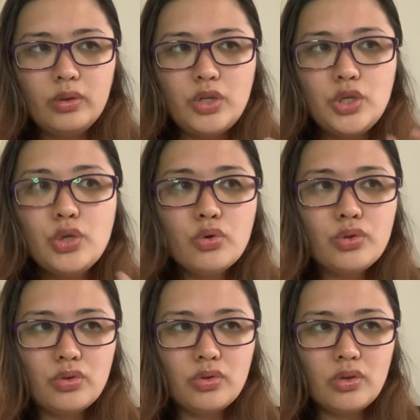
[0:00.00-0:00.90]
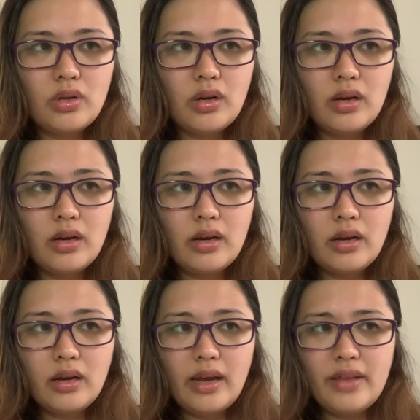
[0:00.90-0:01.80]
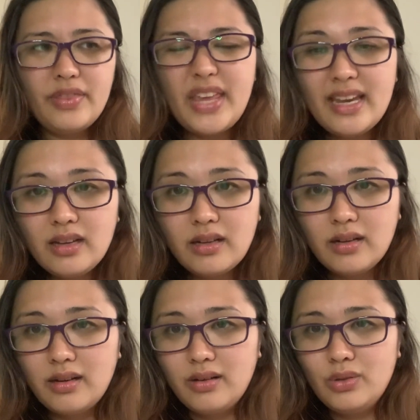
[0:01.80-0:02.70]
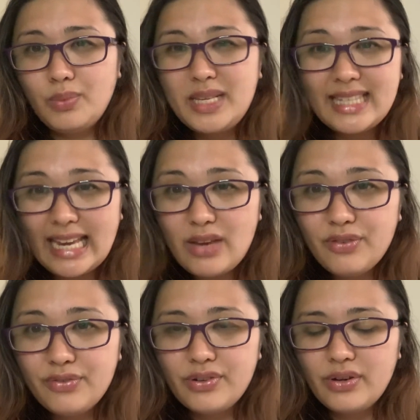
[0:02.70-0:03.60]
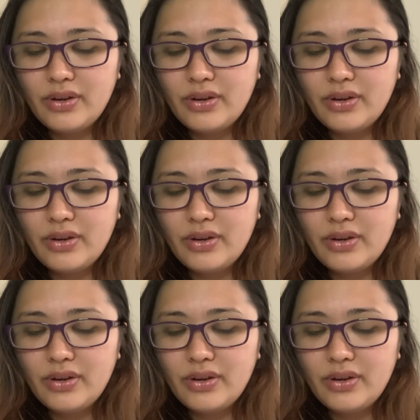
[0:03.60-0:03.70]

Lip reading: choose and think to be safe,